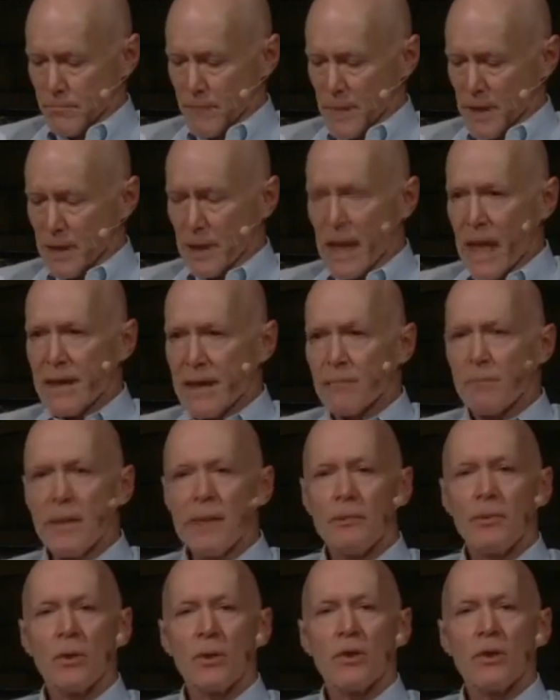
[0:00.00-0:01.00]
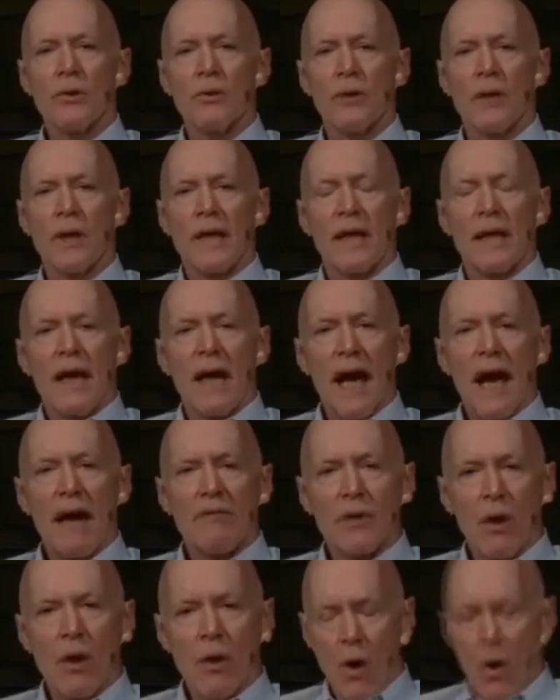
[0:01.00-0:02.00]
like people who have
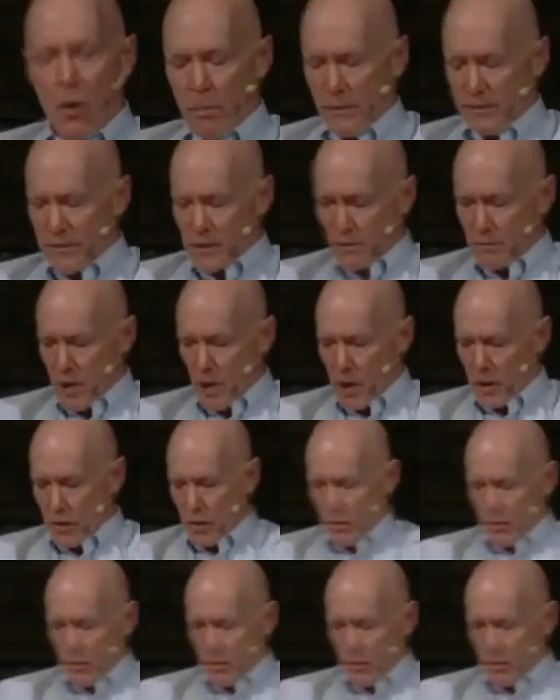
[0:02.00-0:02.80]
no hope of tomorrow.